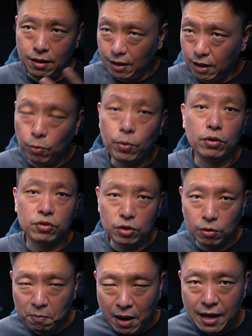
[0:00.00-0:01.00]
it will
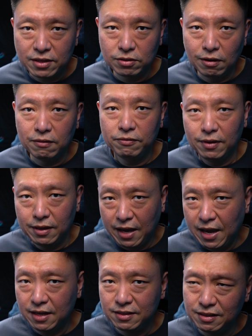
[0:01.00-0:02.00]
still pass off
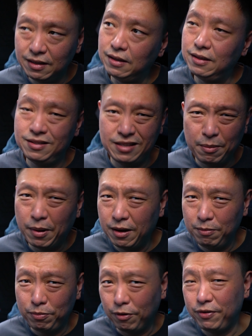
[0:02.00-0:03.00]
as a
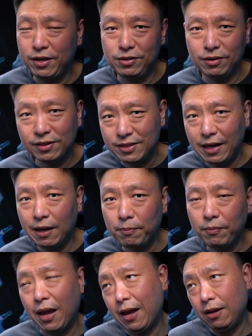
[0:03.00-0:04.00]
semi-professional
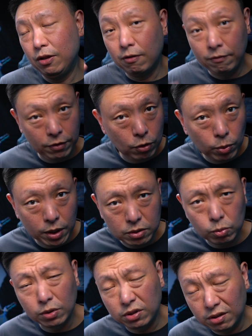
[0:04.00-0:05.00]
setup, and your viewers
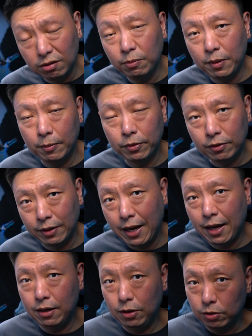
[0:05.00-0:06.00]
will still be able to
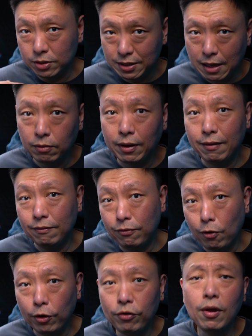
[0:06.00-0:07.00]
get your sound and
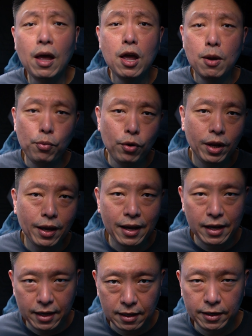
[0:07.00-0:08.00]
voice pretty
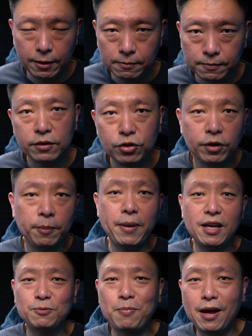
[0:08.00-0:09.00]
clearly. So the
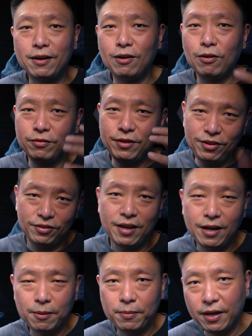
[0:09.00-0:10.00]
best part of this
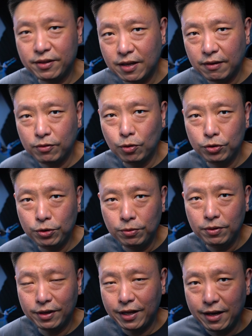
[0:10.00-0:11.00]
setup, as I've told
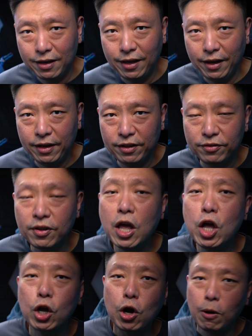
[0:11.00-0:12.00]
you, that it is
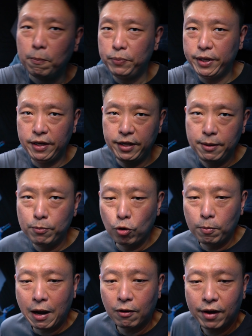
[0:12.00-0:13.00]
completely
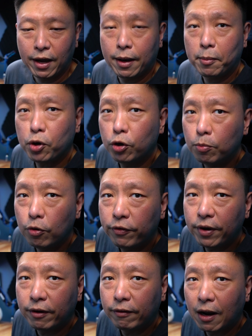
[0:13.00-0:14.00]
mobile, and I'm going to move
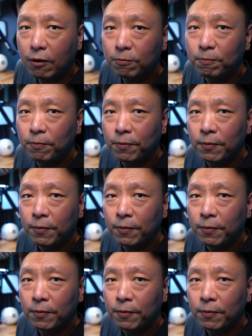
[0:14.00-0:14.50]
it around,